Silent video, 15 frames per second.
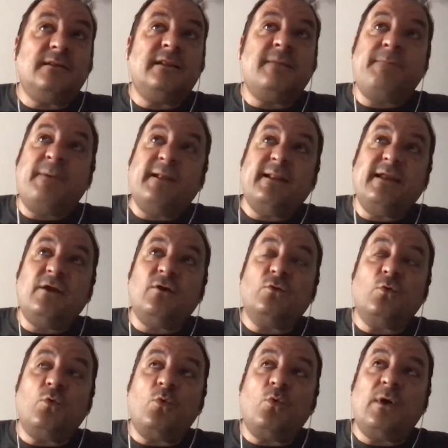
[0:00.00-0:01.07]
depending on
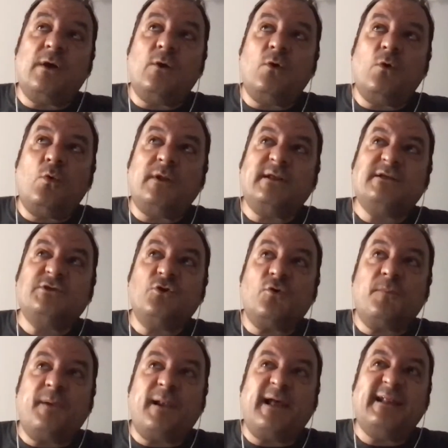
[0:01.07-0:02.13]
what is
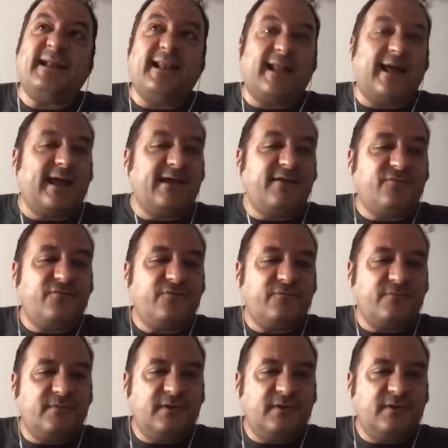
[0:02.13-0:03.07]
your plan in life,